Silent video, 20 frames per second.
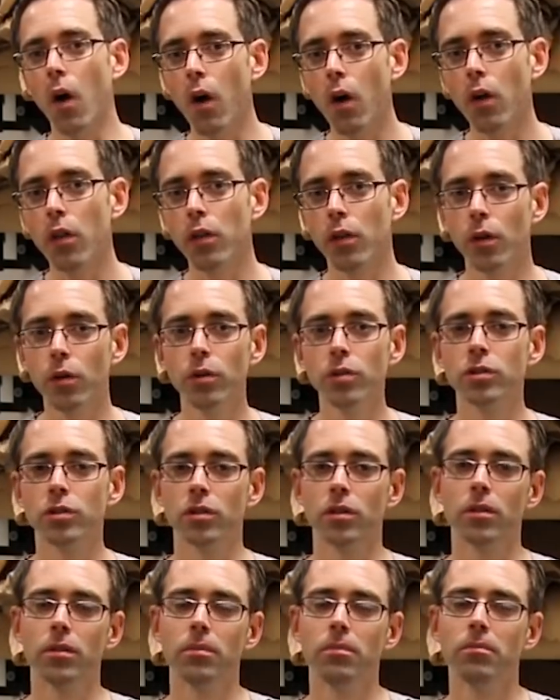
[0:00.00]
All those
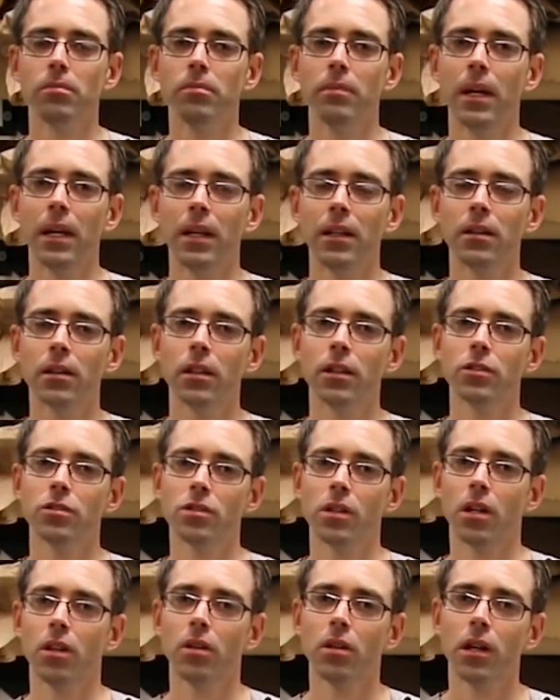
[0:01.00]
are the main things
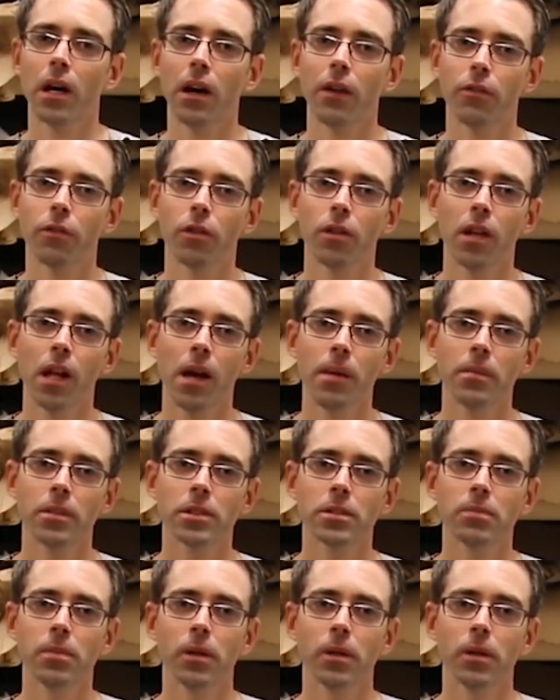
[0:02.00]
you got to look out for alignments,